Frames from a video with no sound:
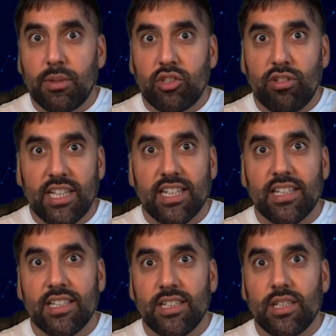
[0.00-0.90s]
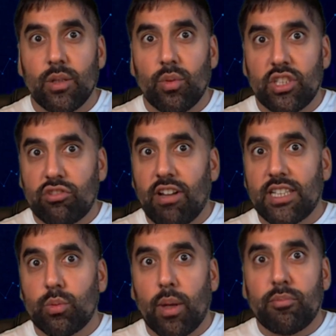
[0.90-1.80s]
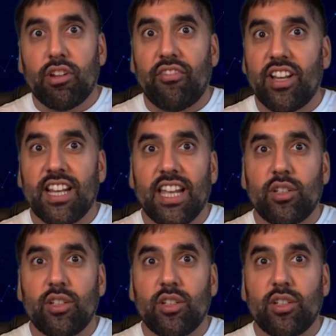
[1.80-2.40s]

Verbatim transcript: Metrika, which tracks web traffic like